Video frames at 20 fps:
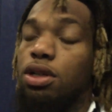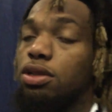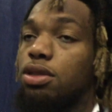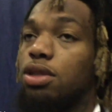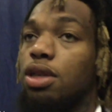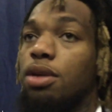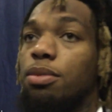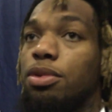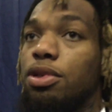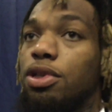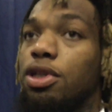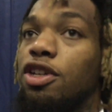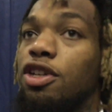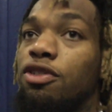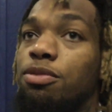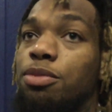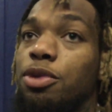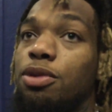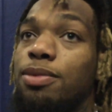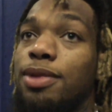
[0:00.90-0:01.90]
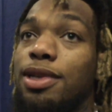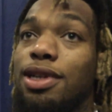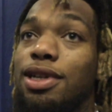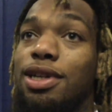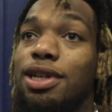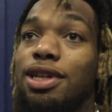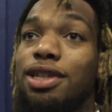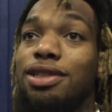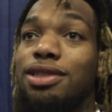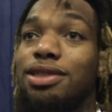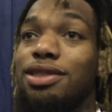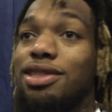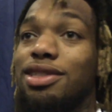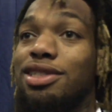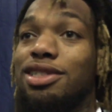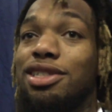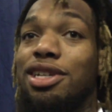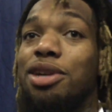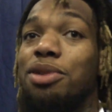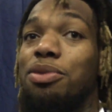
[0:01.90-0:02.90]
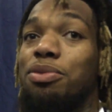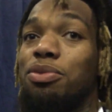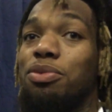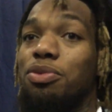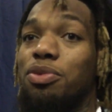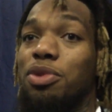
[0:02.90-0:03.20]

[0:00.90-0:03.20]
It's unbelievable, man. It's just something